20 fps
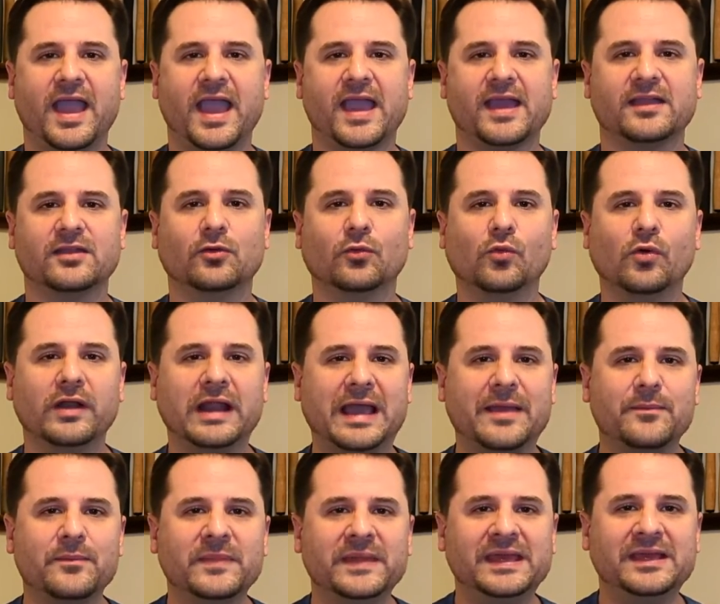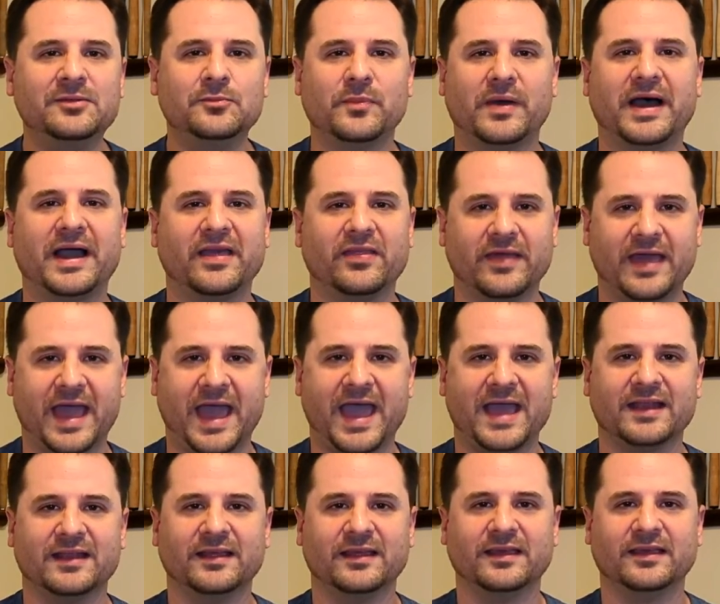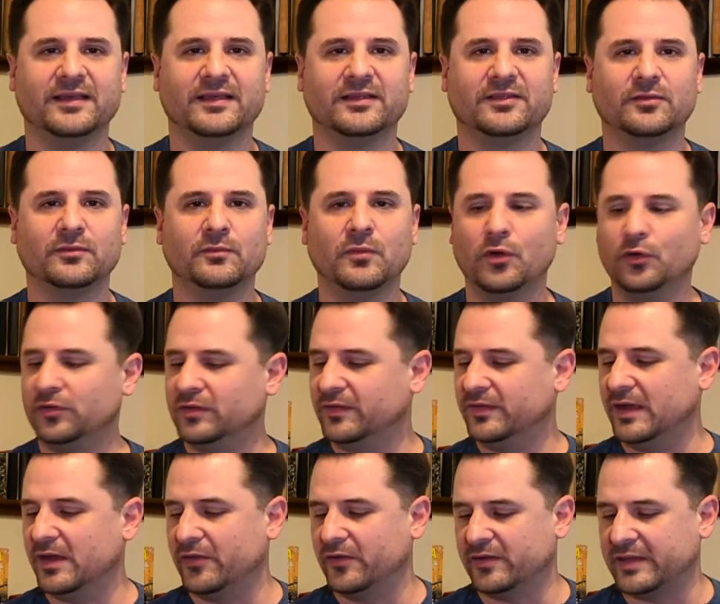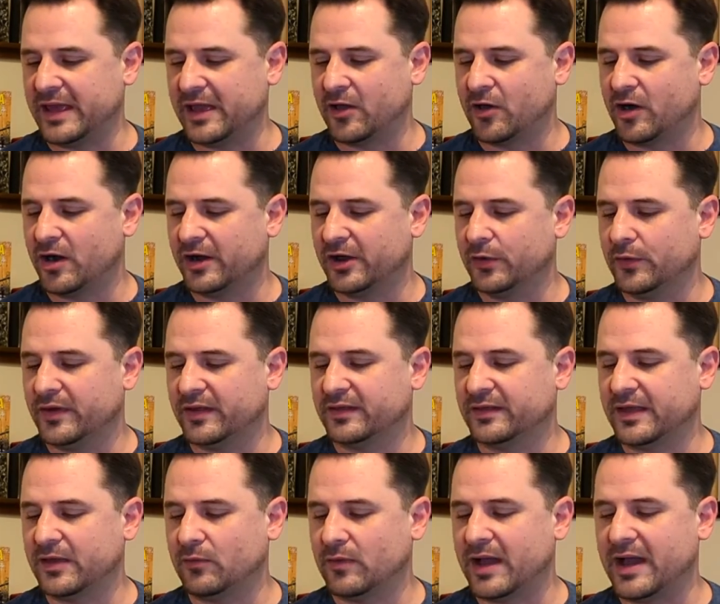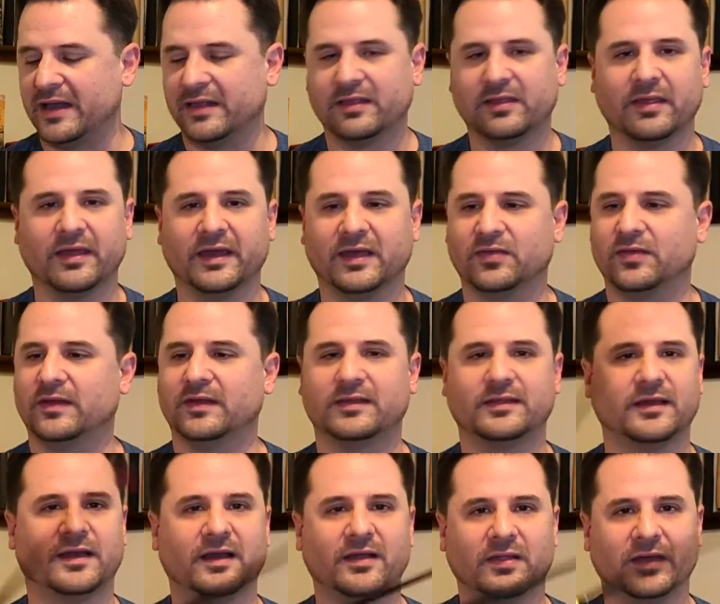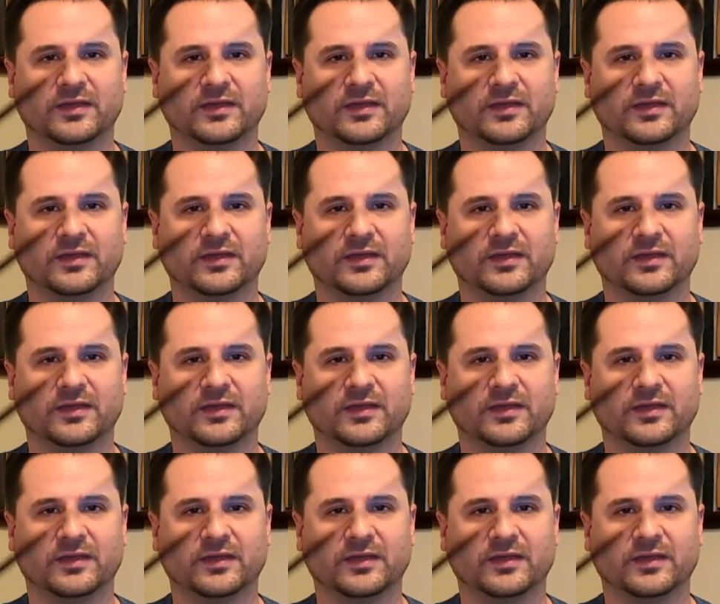And what I mean by that is most of the other Tenkara USA rods, like this